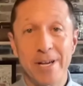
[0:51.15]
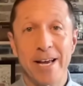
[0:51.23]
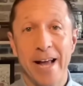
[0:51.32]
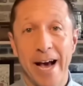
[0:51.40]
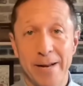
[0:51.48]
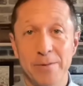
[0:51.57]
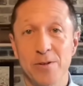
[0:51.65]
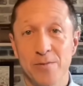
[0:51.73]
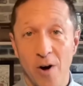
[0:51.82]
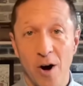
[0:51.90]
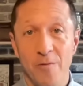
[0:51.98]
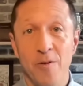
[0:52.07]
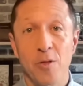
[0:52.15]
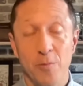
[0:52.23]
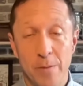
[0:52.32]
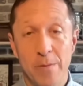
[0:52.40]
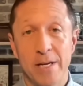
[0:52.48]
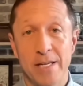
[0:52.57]
can get Adam Duvall for
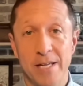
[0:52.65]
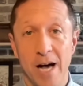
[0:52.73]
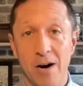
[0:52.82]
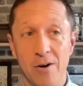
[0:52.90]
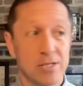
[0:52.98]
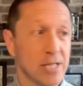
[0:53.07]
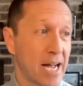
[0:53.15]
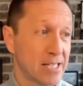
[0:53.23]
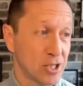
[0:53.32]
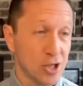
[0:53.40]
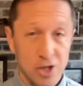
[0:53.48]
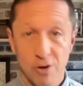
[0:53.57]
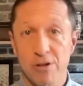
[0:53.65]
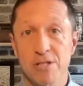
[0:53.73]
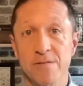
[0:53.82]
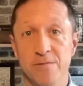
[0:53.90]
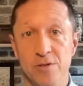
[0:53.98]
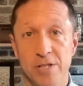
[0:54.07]
$3 million as
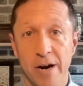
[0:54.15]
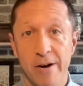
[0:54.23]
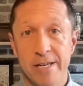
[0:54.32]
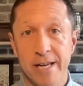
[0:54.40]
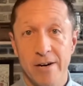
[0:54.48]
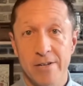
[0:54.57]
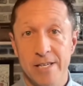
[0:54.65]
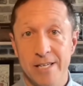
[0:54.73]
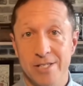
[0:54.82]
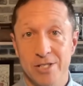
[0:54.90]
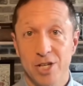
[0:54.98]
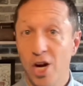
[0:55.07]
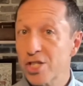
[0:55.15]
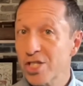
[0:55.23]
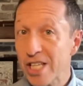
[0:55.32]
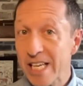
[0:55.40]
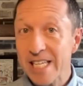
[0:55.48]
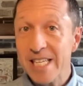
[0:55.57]
insurance for Jarred Kelenic,
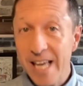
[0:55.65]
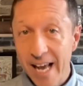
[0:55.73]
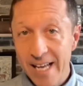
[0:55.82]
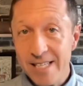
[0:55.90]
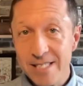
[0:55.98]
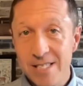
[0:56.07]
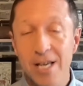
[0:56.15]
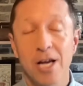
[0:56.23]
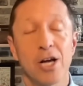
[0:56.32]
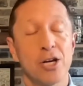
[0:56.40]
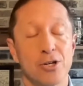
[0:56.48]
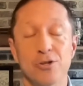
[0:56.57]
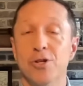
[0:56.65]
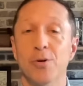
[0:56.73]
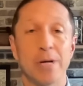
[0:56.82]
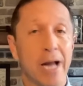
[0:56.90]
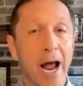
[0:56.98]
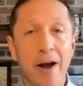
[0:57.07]
just in case, you
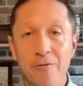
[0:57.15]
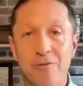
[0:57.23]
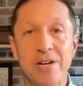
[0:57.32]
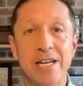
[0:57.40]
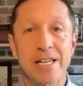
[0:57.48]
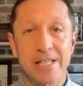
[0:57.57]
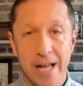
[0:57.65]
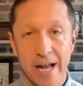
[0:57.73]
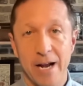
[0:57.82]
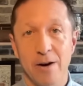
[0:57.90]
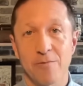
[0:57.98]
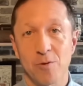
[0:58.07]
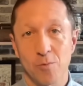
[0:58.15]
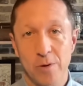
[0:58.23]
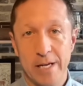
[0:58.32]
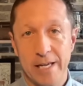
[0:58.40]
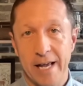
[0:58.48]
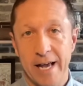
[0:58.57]
do it every day of the
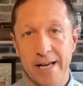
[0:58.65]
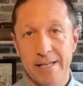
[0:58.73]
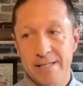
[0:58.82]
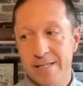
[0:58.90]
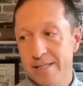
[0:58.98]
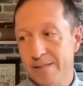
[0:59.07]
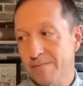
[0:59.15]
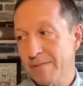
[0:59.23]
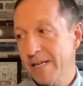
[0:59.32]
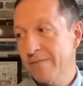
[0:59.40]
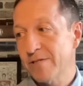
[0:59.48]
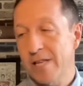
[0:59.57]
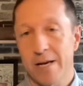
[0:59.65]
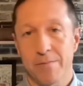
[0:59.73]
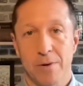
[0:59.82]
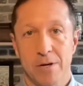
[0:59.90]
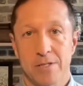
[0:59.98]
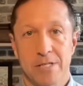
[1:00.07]
week. And it gives
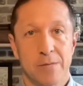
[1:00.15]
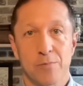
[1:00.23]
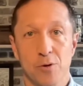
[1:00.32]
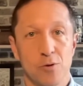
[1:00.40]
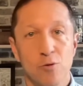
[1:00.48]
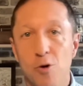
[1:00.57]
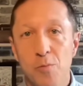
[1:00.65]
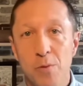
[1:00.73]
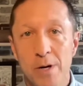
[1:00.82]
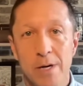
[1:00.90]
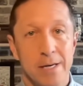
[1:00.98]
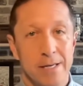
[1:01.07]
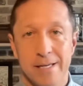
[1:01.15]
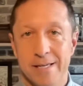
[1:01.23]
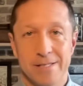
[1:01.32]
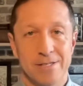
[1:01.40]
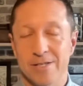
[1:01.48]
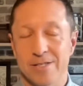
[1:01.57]
them a deeper group.
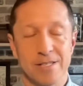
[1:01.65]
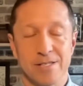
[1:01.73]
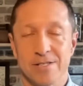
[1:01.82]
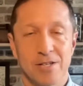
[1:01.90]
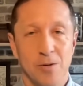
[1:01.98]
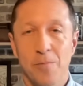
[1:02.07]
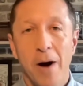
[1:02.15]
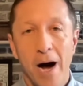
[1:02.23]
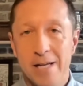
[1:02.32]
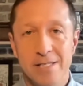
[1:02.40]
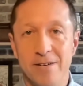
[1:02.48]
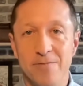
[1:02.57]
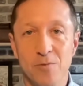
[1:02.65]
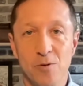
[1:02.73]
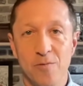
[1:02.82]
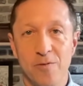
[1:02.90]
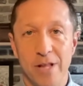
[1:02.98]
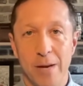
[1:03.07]
It just is such a positive
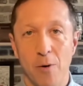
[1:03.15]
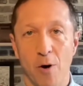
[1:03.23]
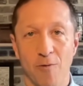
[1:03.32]
move for them